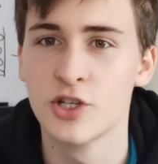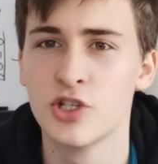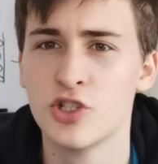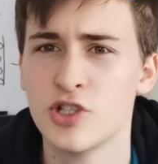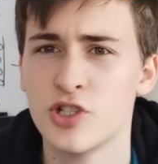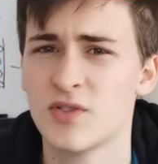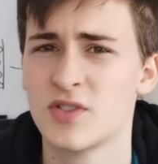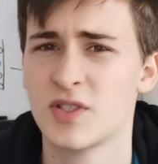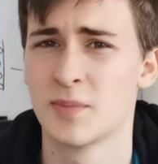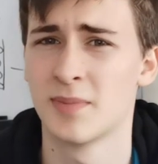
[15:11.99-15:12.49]
You
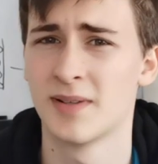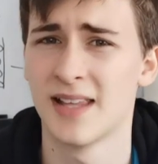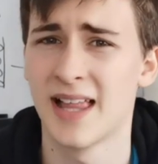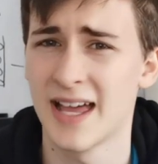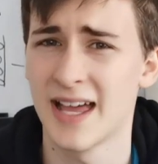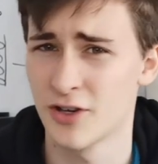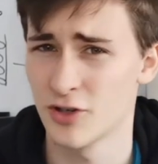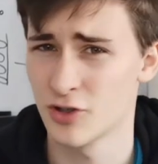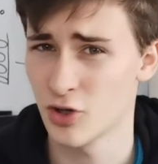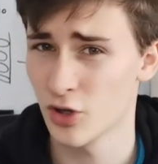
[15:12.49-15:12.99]
do have to
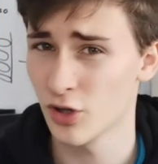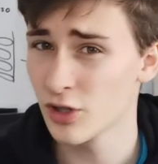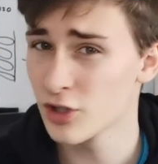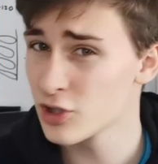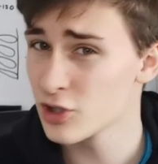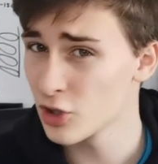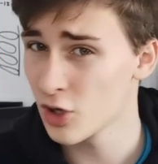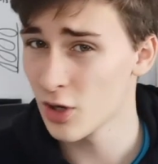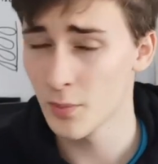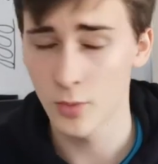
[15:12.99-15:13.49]
apply your
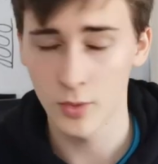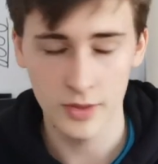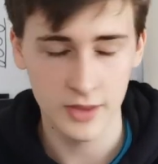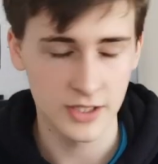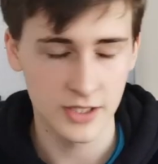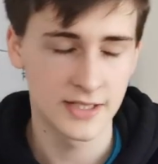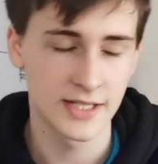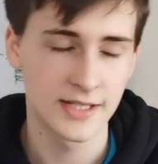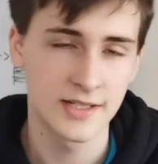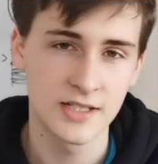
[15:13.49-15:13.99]
knowledge a lot more
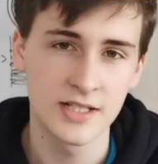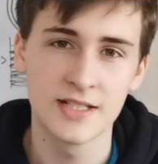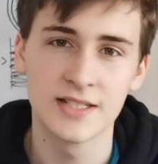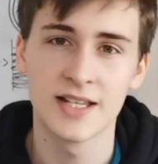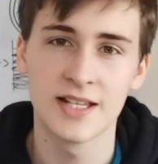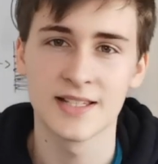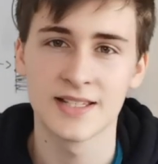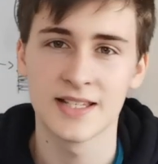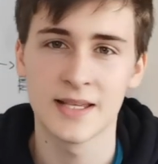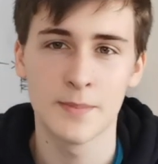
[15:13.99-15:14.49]
than you did
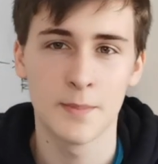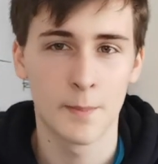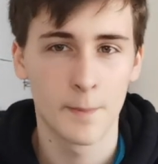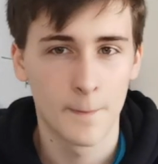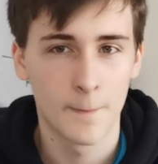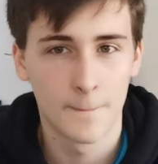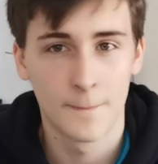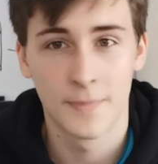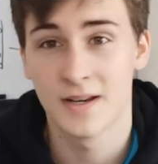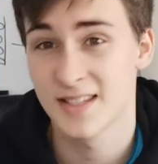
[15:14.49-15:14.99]
GCSE,
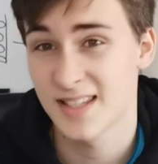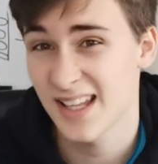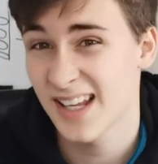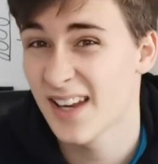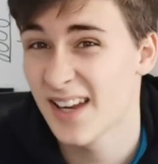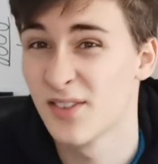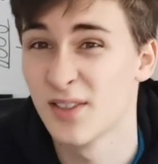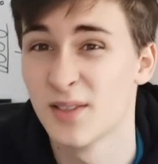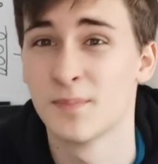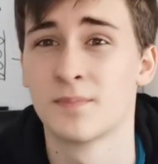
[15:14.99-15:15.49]
but it's
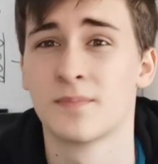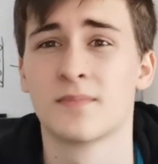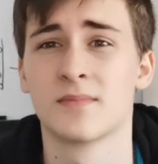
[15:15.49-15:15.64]
A-level.